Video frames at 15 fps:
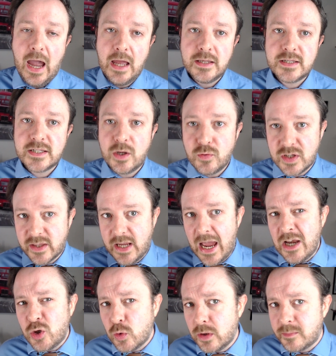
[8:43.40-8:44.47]
And so to the
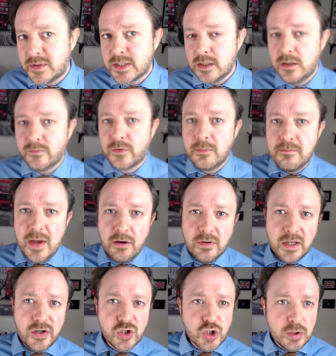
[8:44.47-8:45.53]
casual observer,
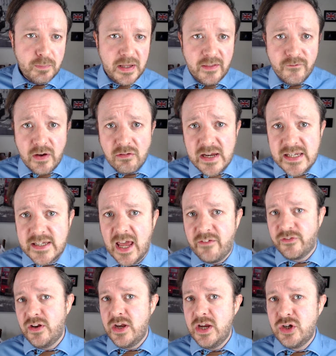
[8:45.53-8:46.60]
Maryland should be the very
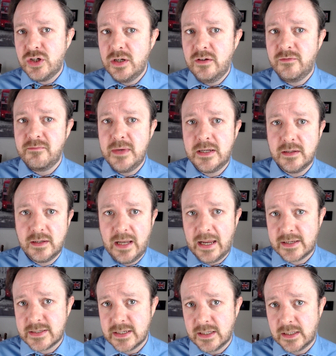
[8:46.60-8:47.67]
definition of
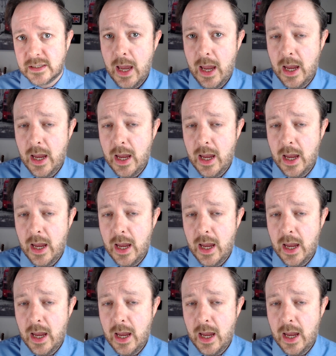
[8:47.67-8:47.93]
Mid-Atlantic.